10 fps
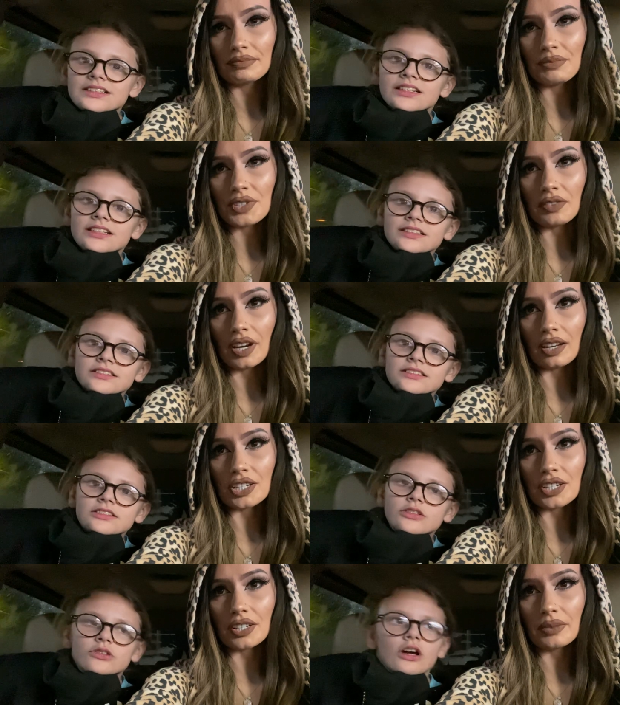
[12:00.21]

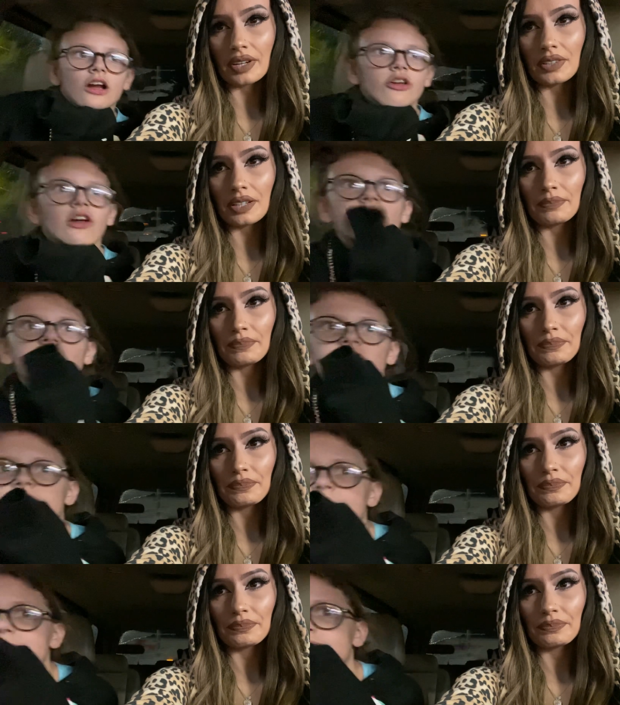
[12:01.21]
Speaker 1: self-conscious you or whatever. Hurt your
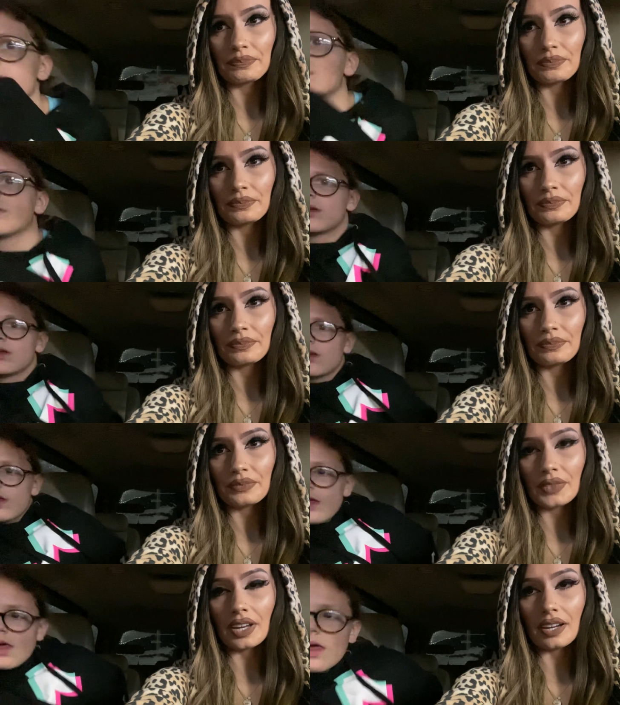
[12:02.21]
gums.
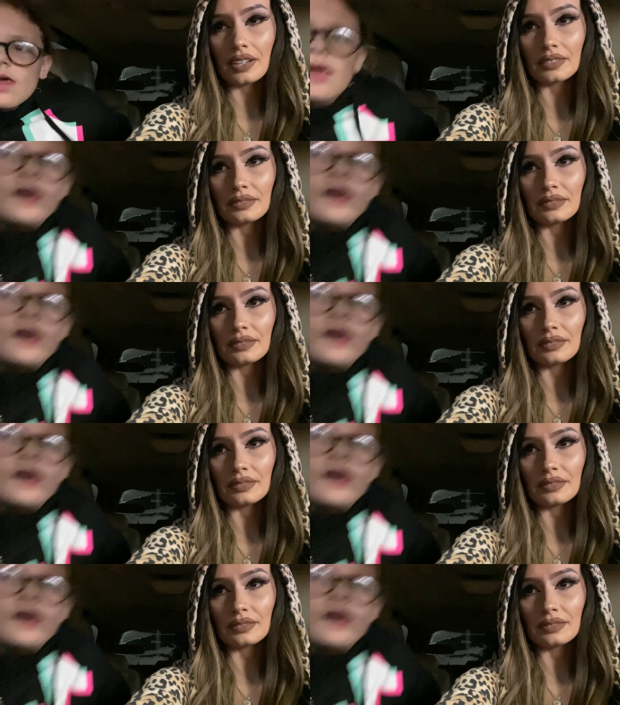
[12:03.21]
Yeah.